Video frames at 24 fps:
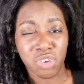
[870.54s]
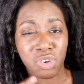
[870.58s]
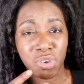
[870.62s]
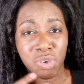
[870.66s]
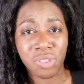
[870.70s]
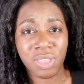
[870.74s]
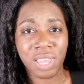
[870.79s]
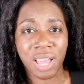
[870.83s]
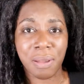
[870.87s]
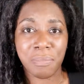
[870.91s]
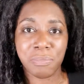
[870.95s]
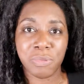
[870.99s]
know
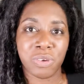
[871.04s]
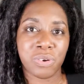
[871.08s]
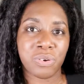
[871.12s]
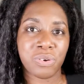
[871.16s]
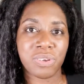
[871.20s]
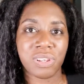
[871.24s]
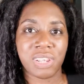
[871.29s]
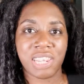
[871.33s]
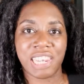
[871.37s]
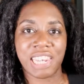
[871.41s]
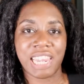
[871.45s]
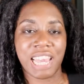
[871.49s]
that I'm not
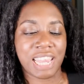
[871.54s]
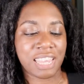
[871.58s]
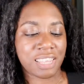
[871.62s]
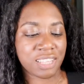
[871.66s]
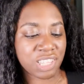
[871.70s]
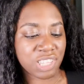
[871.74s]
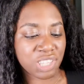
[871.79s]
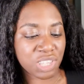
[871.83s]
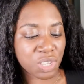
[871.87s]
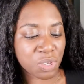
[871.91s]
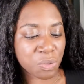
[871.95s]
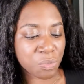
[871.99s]
lying
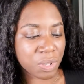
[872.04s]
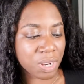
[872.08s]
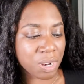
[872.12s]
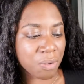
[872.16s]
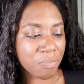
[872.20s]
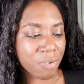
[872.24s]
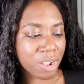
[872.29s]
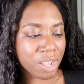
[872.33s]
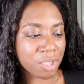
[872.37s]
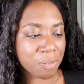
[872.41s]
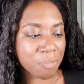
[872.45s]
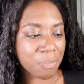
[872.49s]
to you when I'm
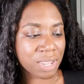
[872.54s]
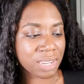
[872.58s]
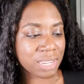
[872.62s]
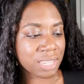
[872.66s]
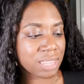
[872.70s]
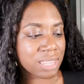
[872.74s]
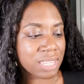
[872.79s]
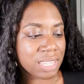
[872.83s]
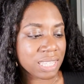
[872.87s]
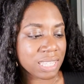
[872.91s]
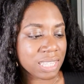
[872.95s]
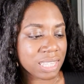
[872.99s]

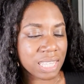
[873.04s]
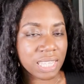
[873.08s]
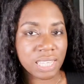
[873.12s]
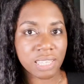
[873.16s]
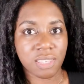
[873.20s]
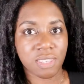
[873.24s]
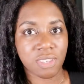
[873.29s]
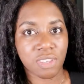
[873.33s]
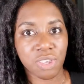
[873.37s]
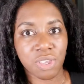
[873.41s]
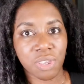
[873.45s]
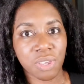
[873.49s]
recommending these
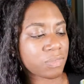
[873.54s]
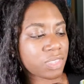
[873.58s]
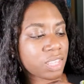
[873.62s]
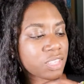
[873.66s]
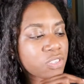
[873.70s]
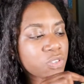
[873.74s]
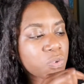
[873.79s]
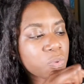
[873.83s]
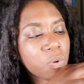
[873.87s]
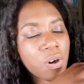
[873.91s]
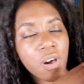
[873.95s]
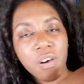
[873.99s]
things to you.
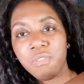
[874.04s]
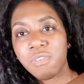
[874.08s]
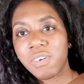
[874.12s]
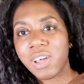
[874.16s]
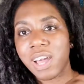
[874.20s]
There's 12